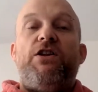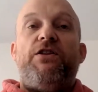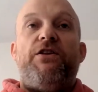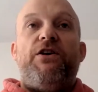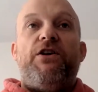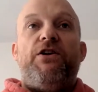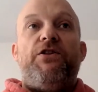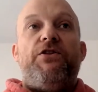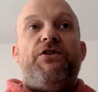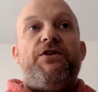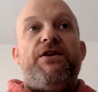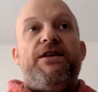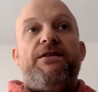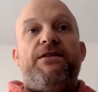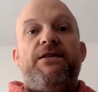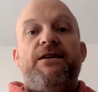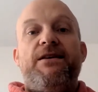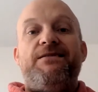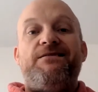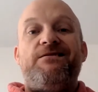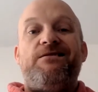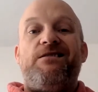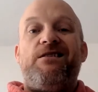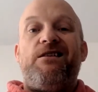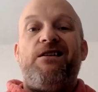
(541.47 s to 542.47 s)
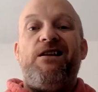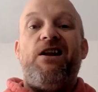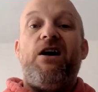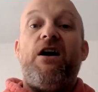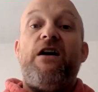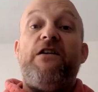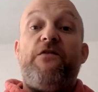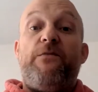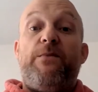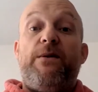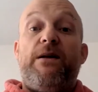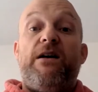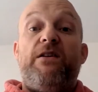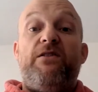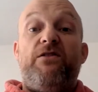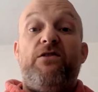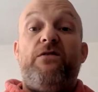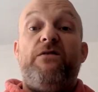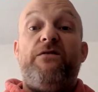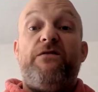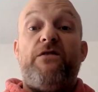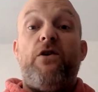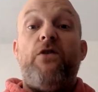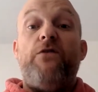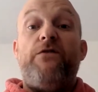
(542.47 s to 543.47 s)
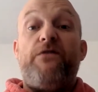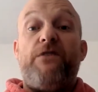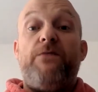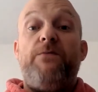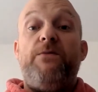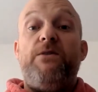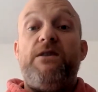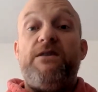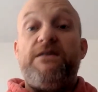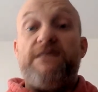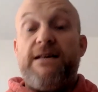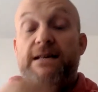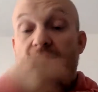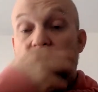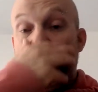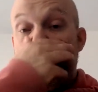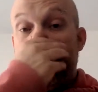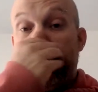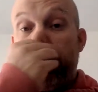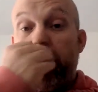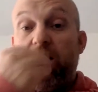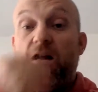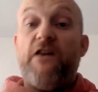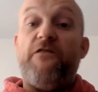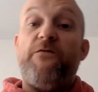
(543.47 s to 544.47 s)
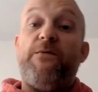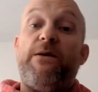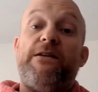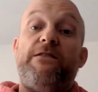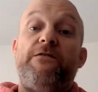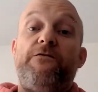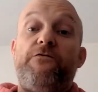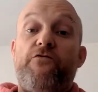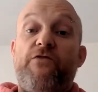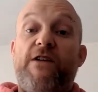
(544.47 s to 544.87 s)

that these are the lifeblood of community. These are the lifeblood of